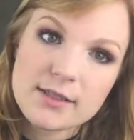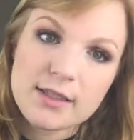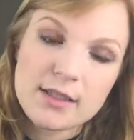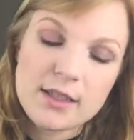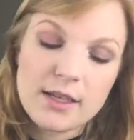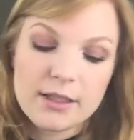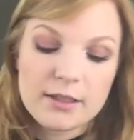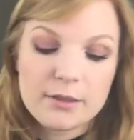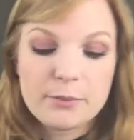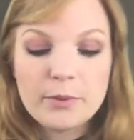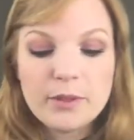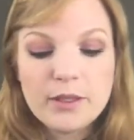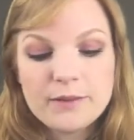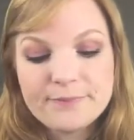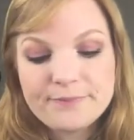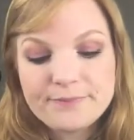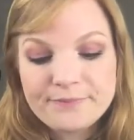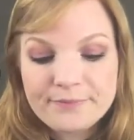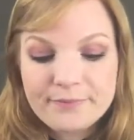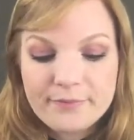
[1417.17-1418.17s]
I like, but
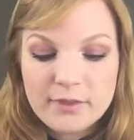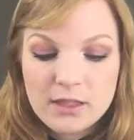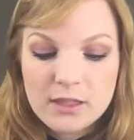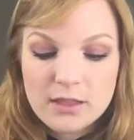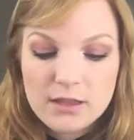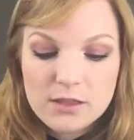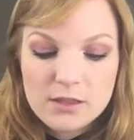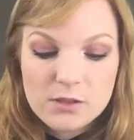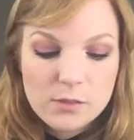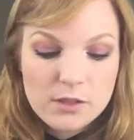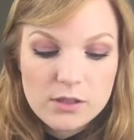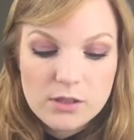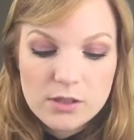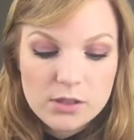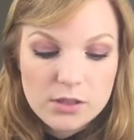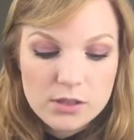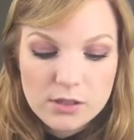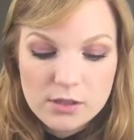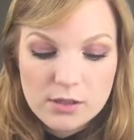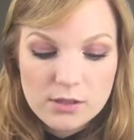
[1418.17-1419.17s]
this one's
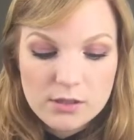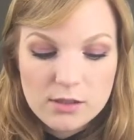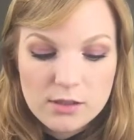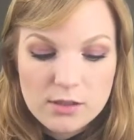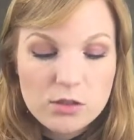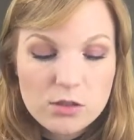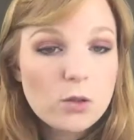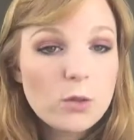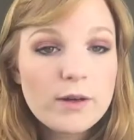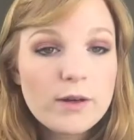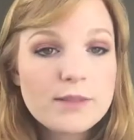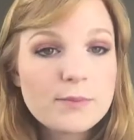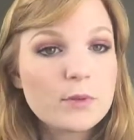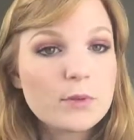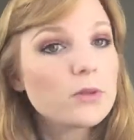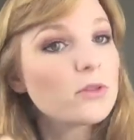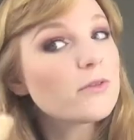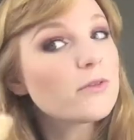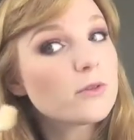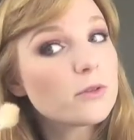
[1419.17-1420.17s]
just, it's always
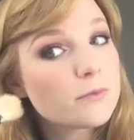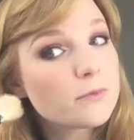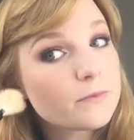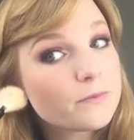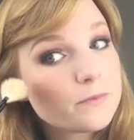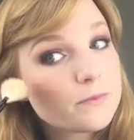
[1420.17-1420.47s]
beautiful.